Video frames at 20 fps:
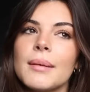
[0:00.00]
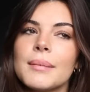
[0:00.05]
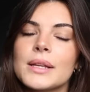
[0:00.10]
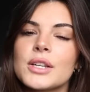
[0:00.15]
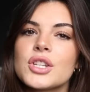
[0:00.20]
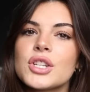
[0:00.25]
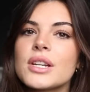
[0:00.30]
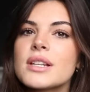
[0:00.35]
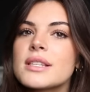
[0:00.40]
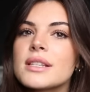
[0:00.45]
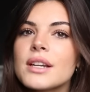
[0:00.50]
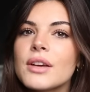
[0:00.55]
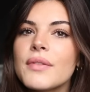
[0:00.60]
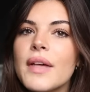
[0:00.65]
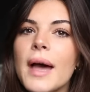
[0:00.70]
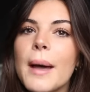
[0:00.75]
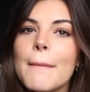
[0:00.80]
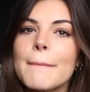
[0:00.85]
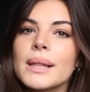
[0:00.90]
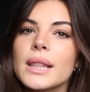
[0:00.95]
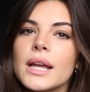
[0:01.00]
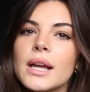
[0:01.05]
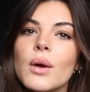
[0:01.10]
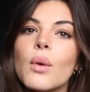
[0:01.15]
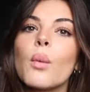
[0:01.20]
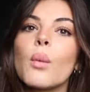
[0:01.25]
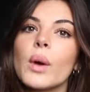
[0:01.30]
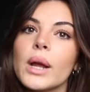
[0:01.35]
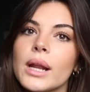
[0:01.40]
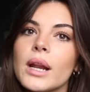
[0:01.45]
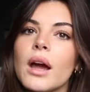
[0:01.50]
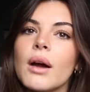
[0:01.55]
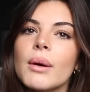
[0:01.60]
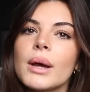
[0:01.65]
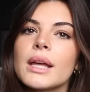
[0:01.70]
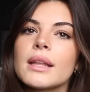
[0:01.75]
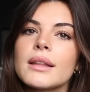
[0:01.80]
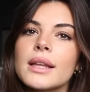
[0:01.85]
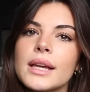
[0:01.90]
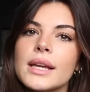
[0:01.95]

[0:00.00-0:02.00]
I mean, she doesn't know that, but like we know it.